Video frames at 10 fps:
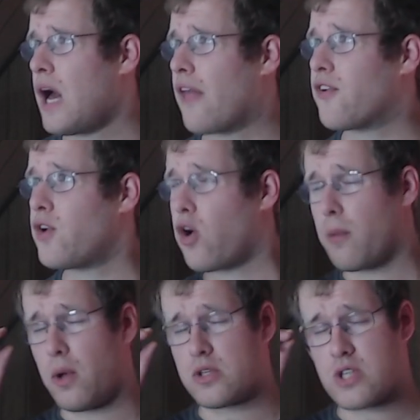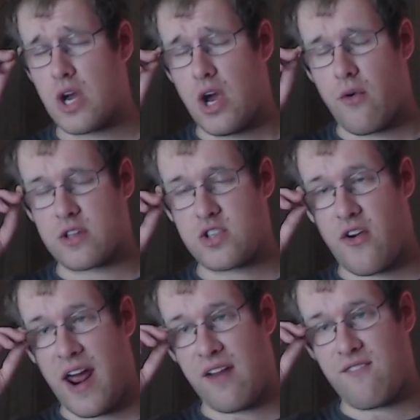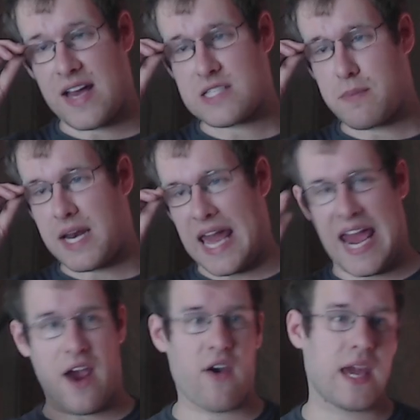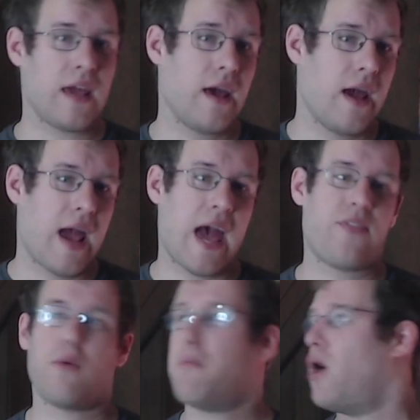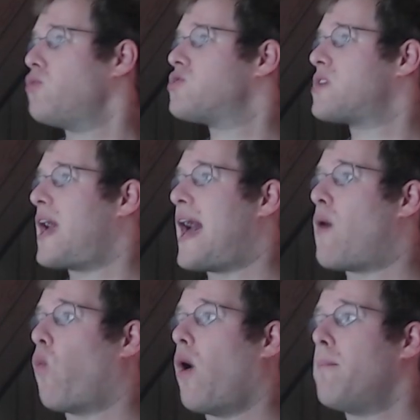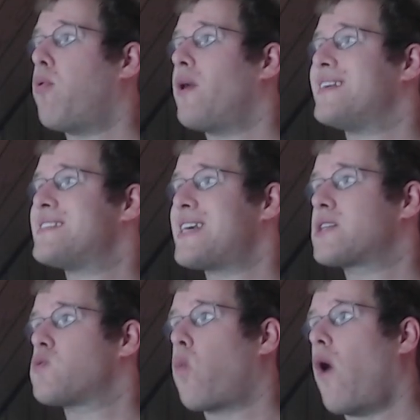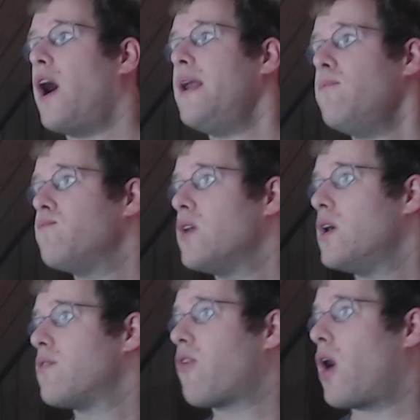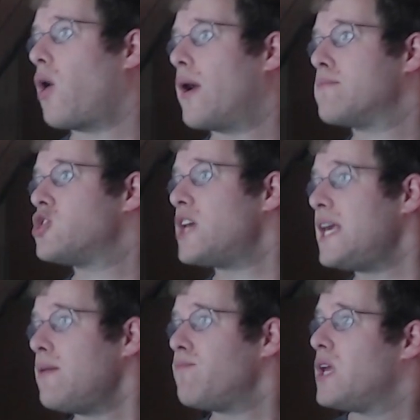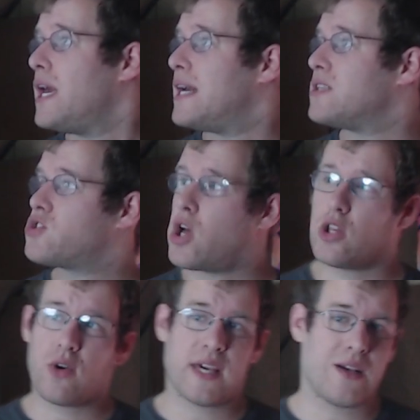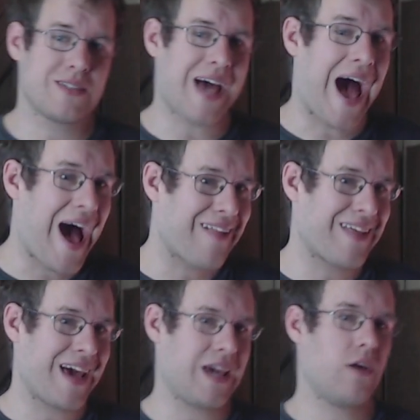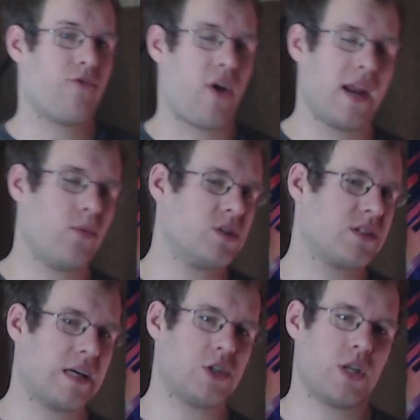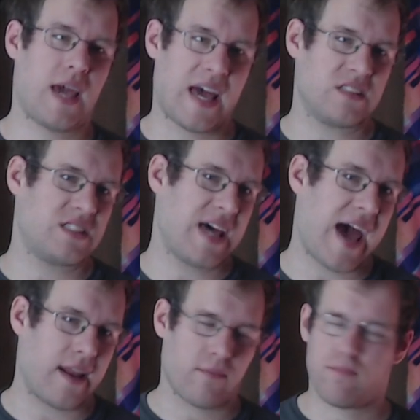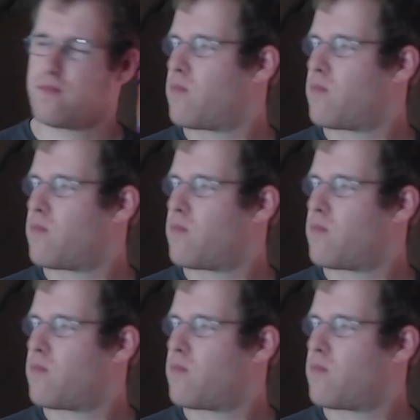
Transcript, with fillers: Other notables, return on investment, Hery had the most at 1.61 for OMG, and solo kills Ale for anyone's legend had 10.